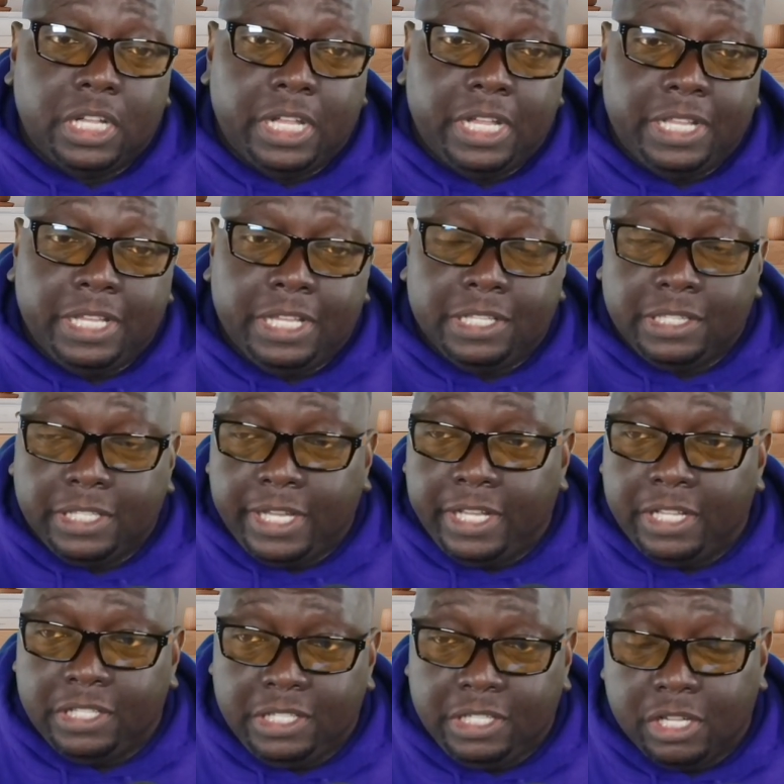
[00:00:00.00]
And then
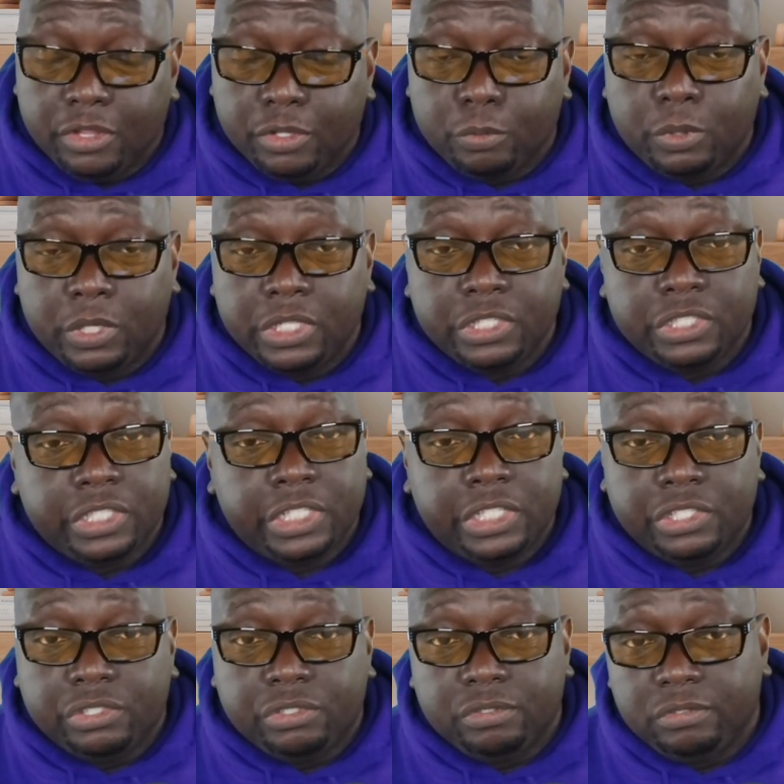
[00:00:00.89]
the other ones
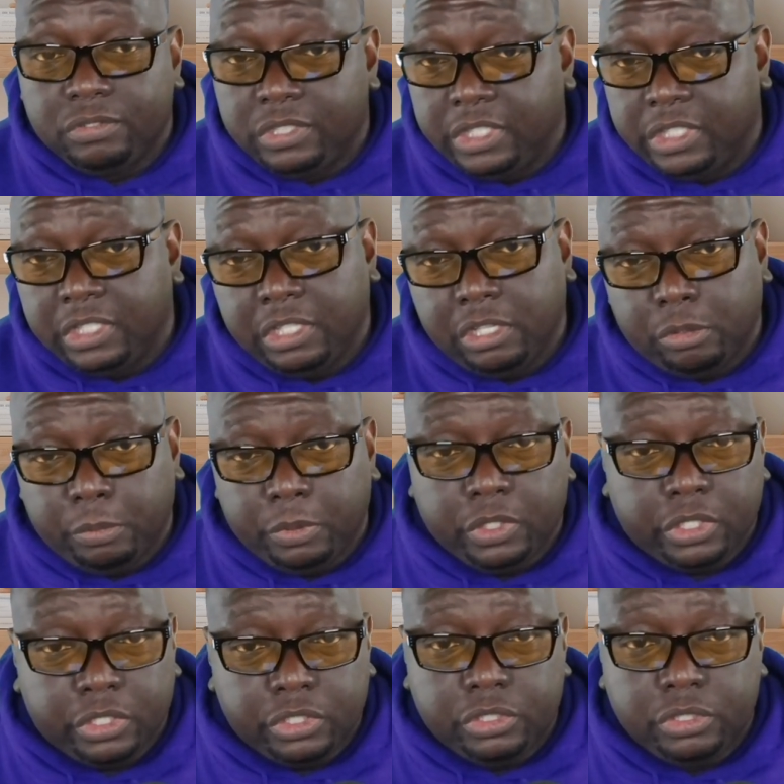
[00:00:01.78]
is,
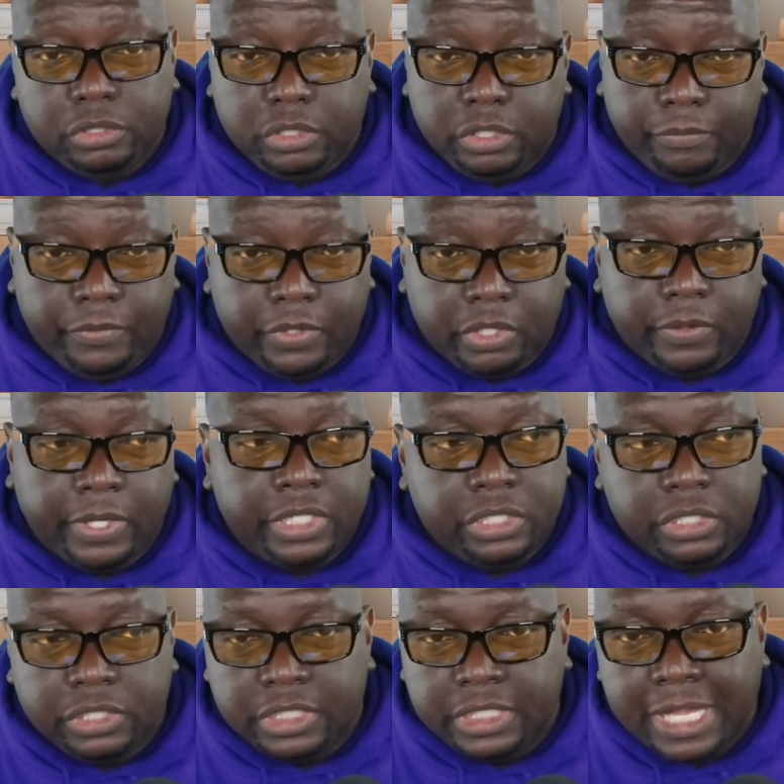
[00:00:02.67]
there's
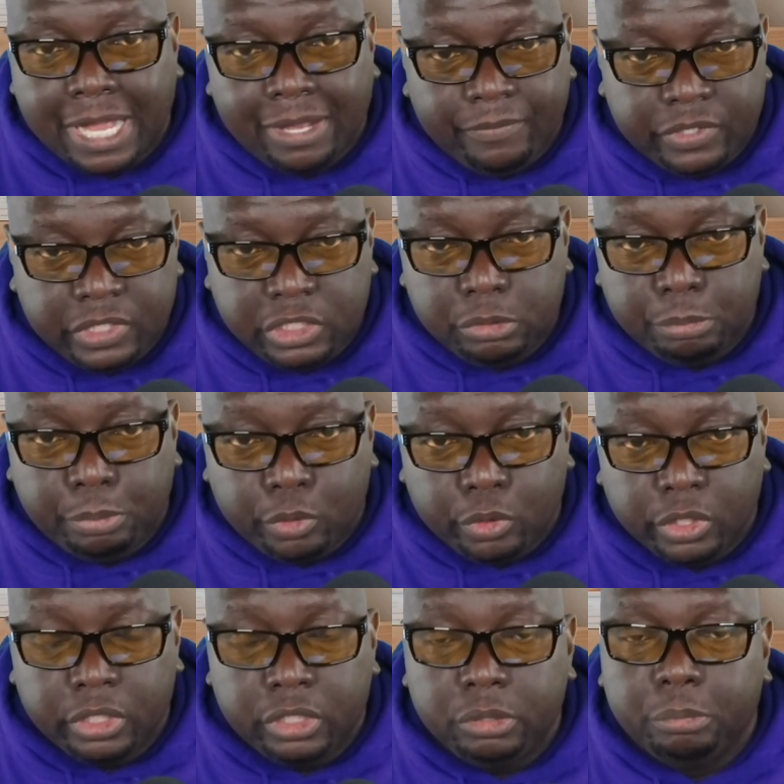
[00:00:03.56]
configurations is obviously
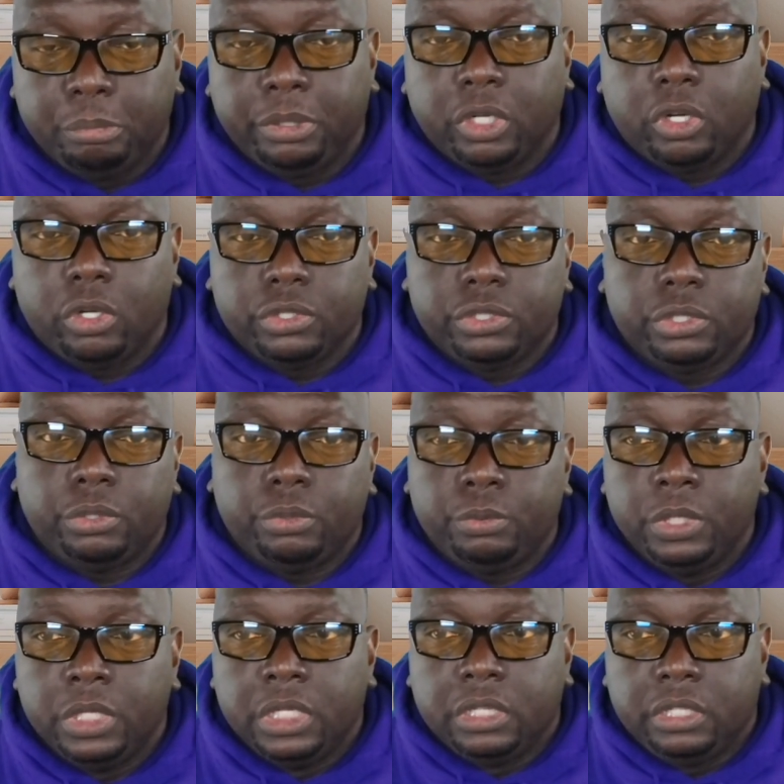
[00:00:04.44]
important, but
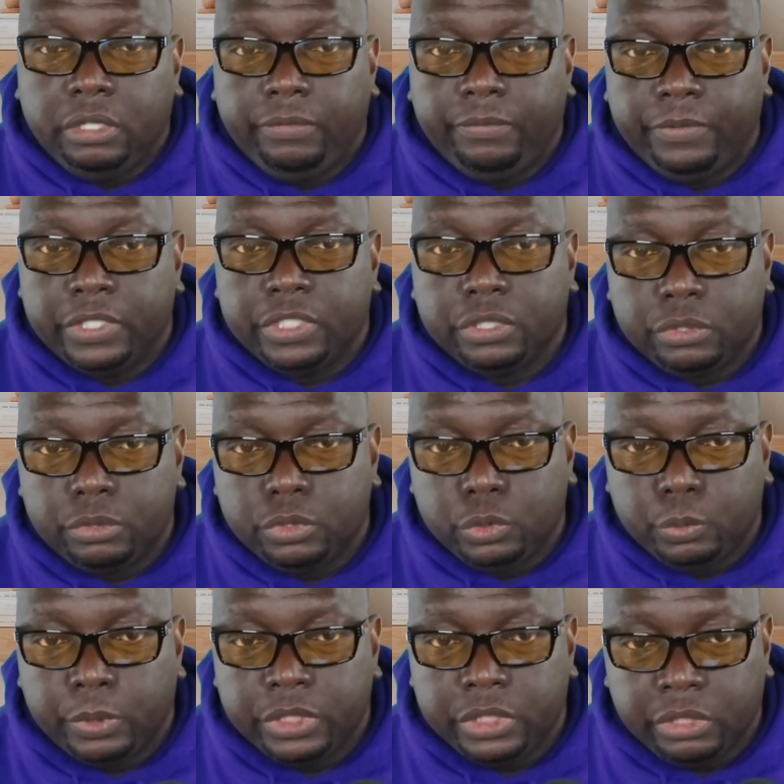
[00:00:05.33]
also the physical
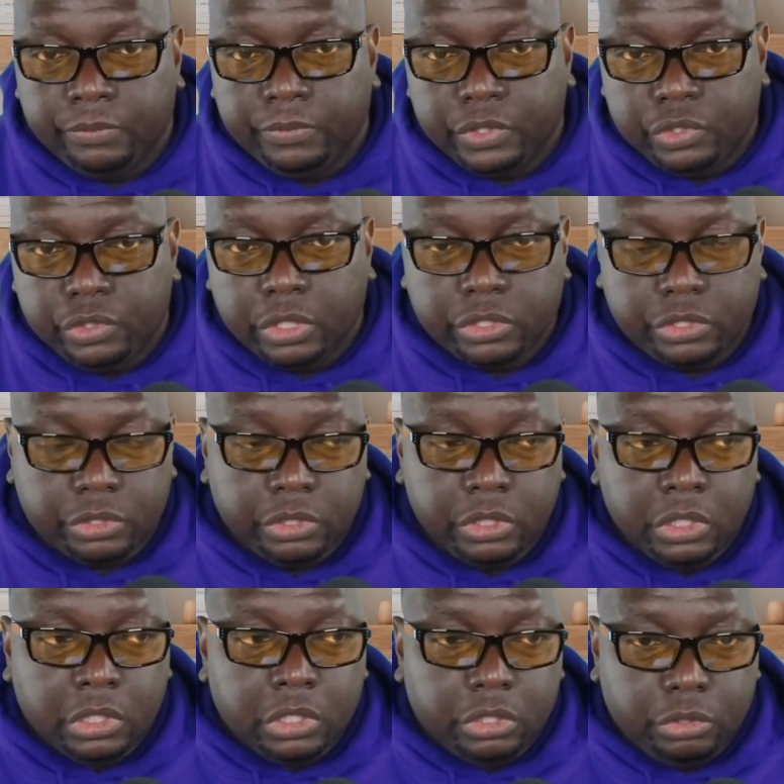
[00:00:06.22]
switch infrastructure.
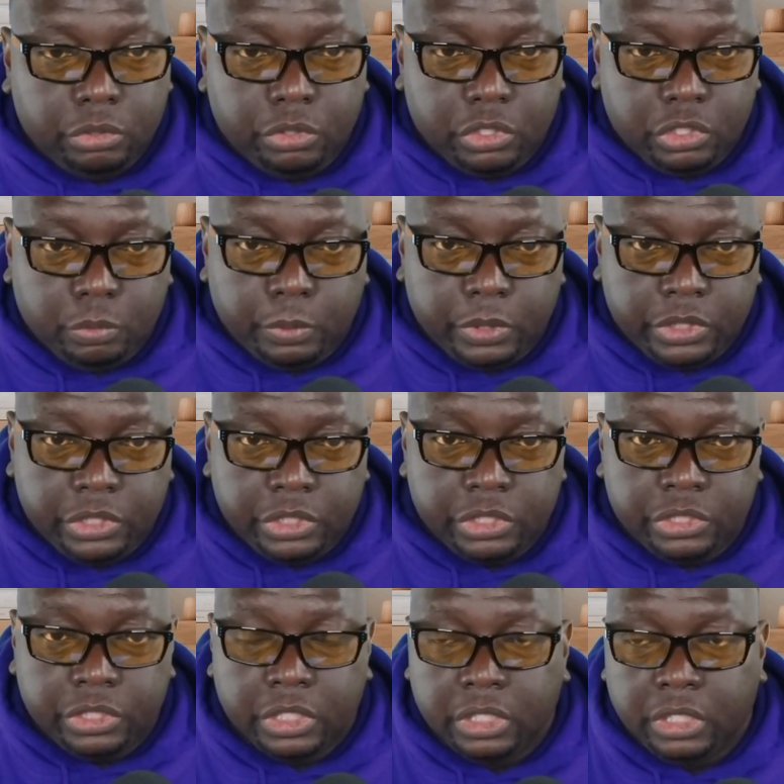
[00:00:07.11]
Do the
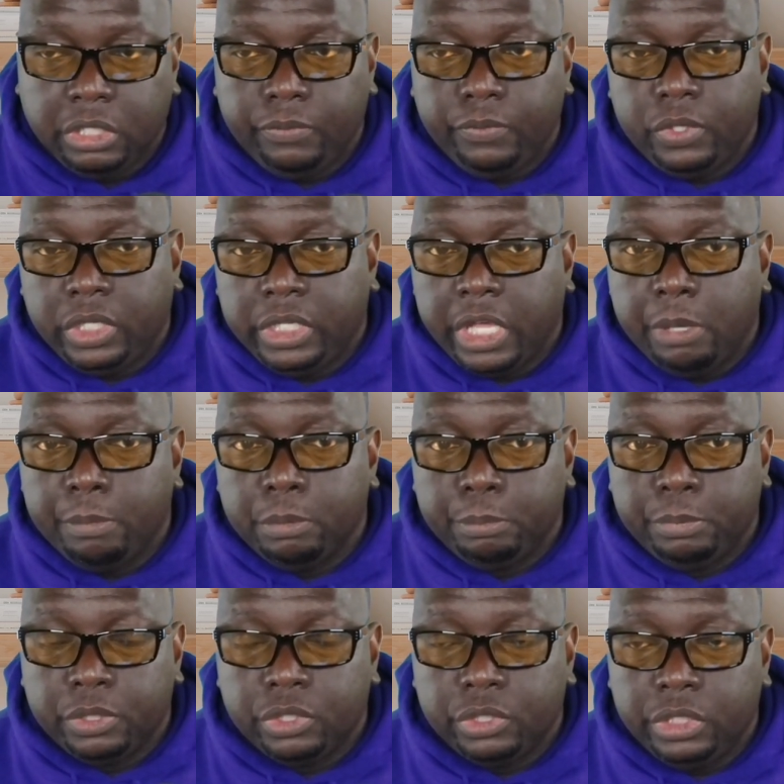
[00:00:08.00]
switches give you the
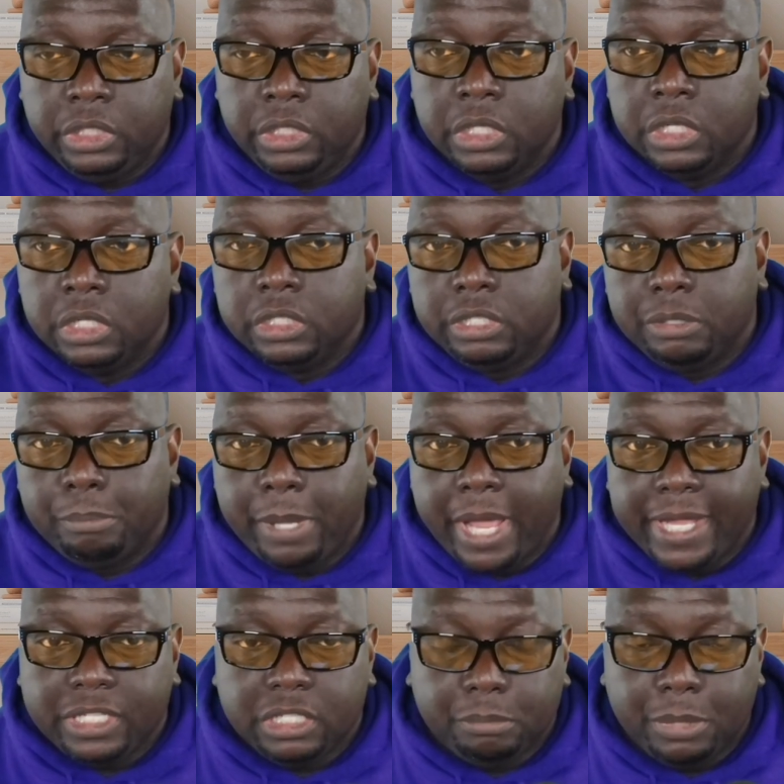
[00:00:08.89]
capability to
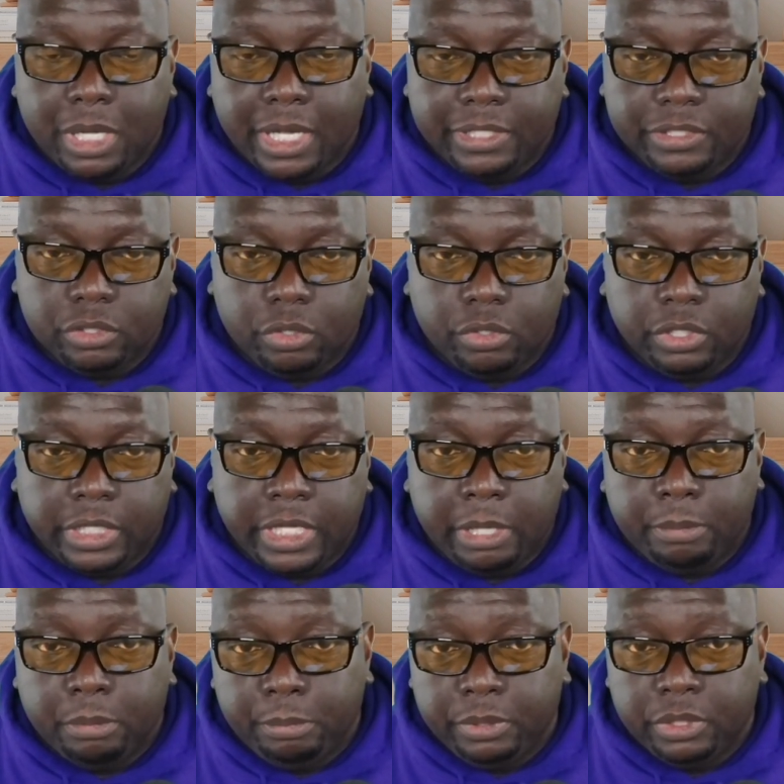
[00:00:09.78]
maximize all the
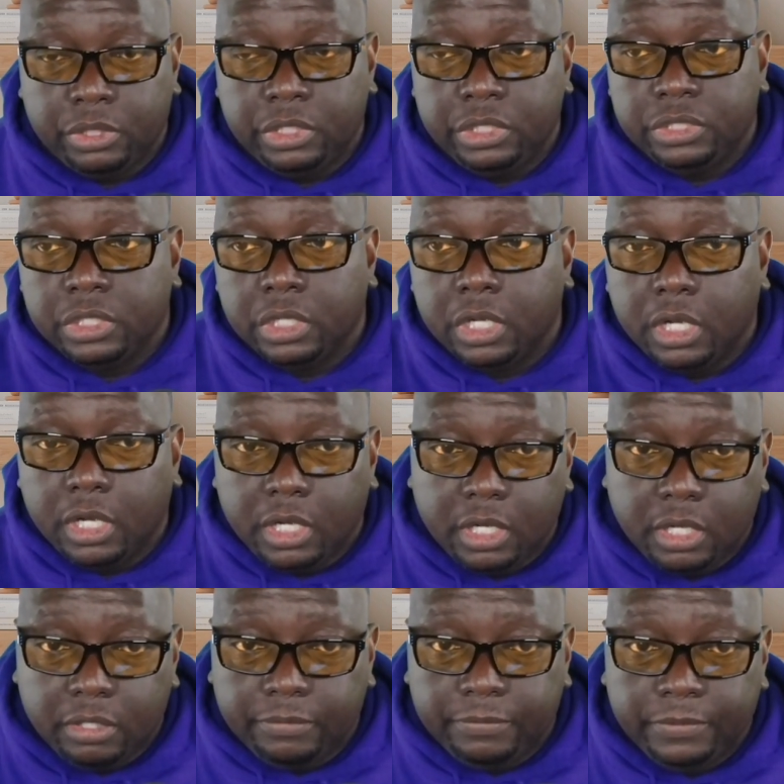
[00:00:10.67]
capabilities
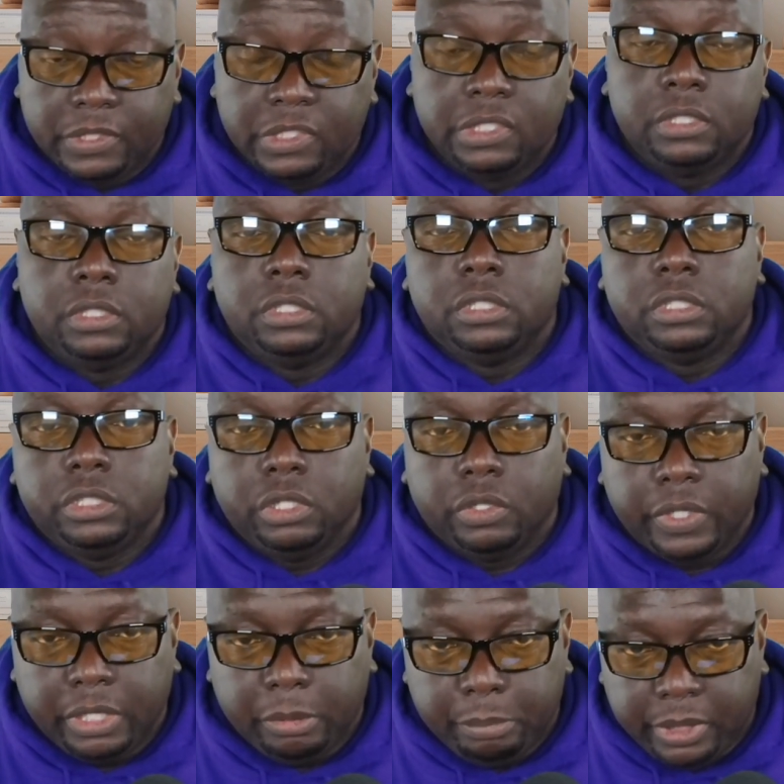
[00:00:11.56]
of
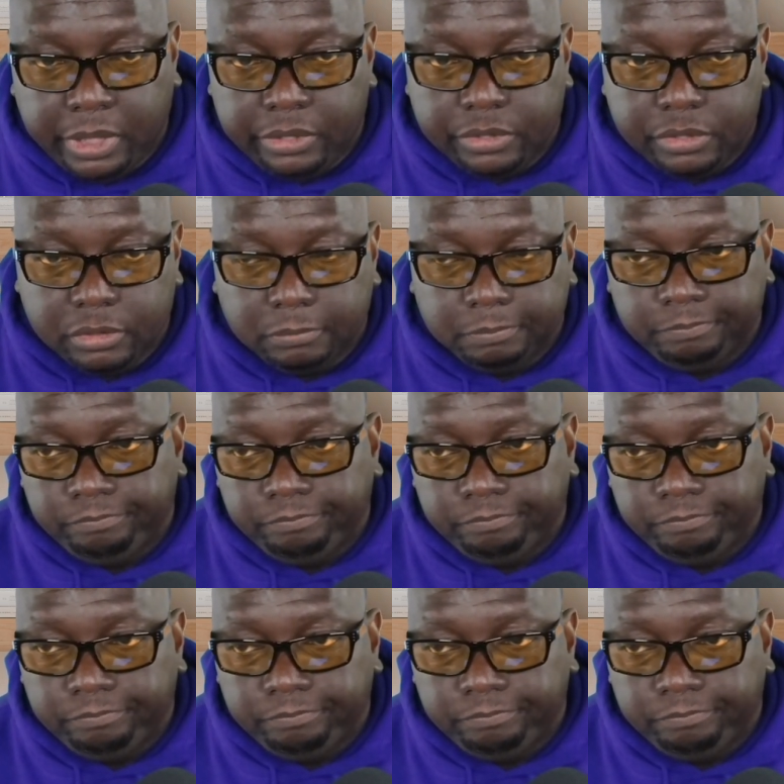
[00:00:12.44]
your APs?